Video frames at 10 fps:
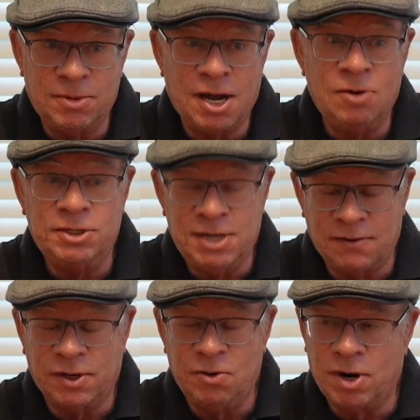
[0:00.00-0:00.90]
I would
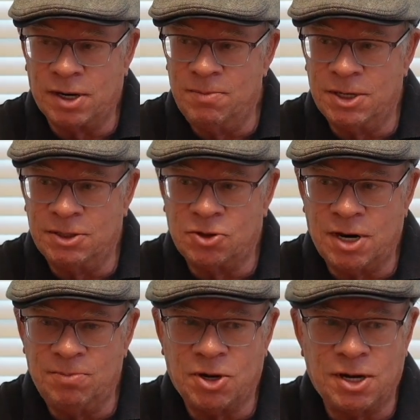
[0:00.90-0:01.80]
definitely recommend a
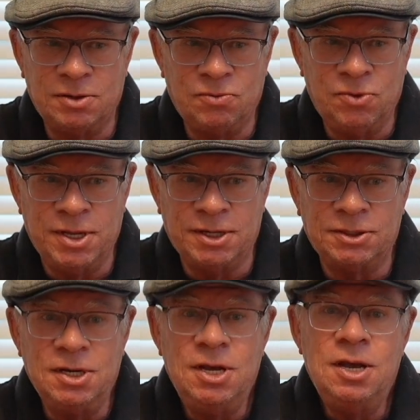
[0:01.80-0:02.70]
tripod with this.
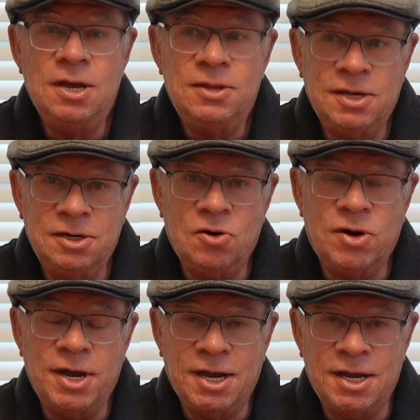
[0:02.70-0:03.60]
Then go
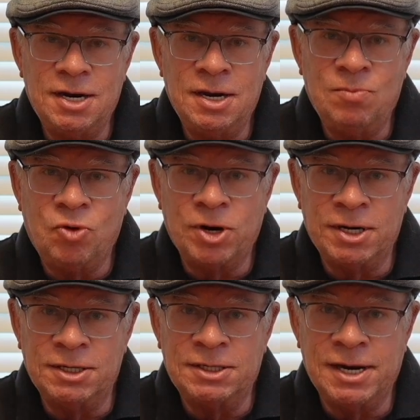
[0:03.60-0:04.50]
ahead and bring
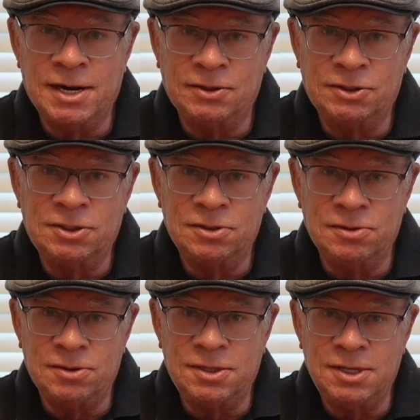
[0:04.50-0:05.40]
it down
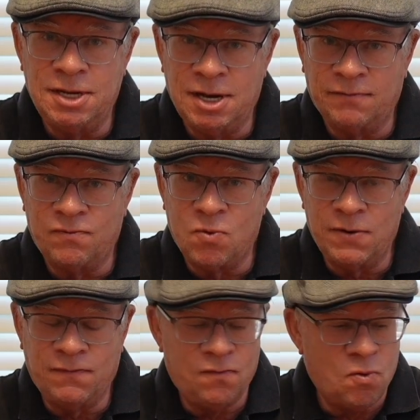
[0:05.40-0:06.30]
to the
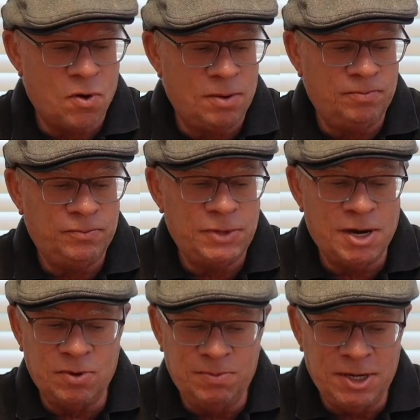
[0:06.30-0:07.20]
f1.4. That
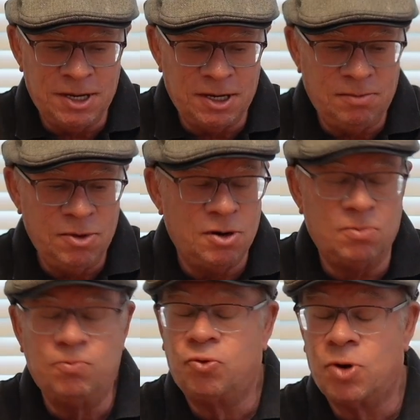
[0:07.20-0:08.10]
would be
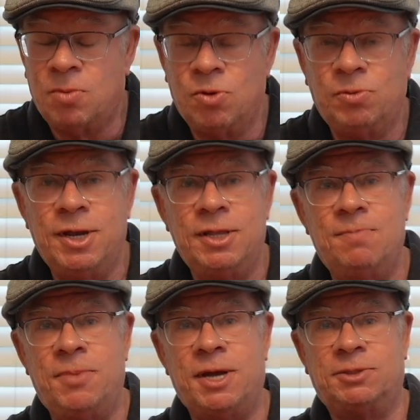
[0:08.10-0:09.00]
probably the
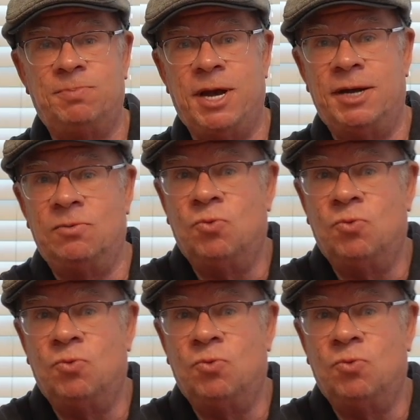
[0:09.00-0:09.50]
best bet.